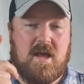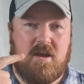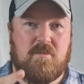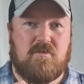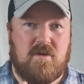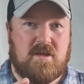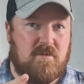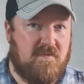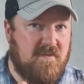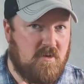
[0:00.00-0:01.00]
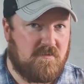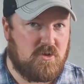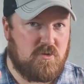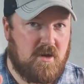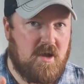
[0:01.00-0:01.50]
Number 3, keep your finger off the
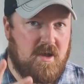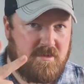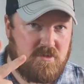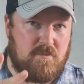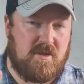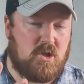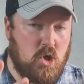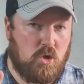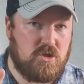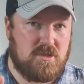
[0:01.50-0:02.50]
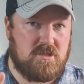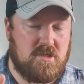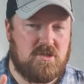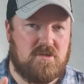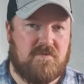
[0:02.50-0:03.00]
trigger until you make the conscious
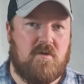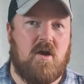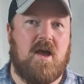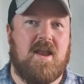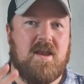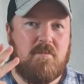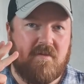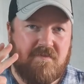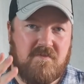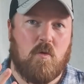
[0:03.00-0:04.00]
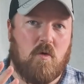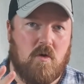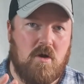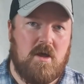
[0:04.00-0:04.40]
decision to fire. And number 4,